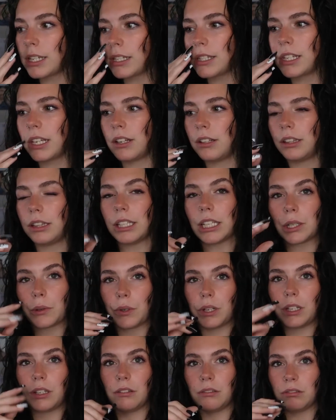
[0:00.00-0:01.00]
It's like a
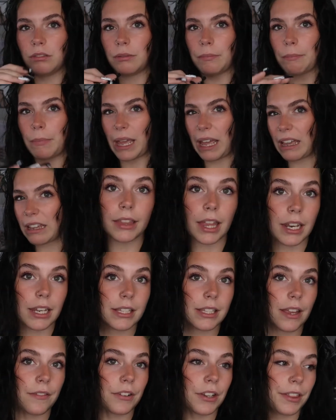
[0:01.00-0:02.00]
liquid mask. That
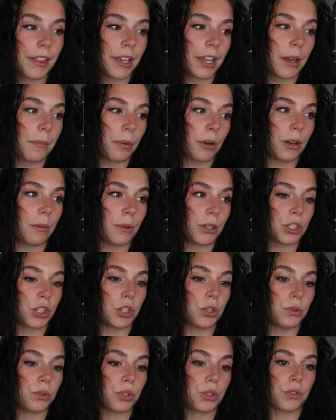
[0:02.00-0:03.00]
is everything I pretty much
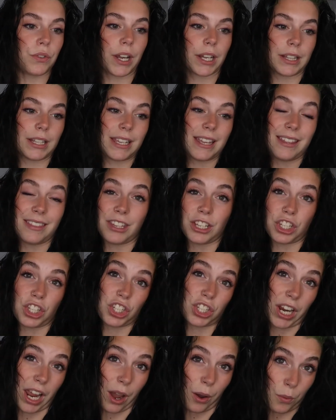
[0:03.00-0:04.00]
use directly in the
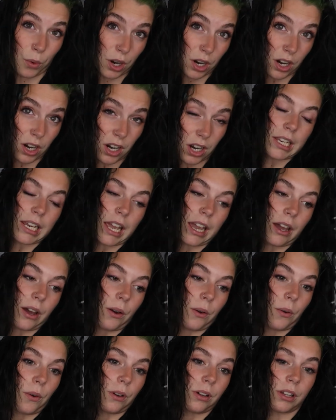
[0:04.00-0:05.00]
shower.
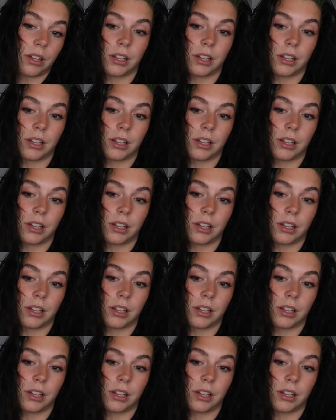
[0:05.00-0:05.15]
Now,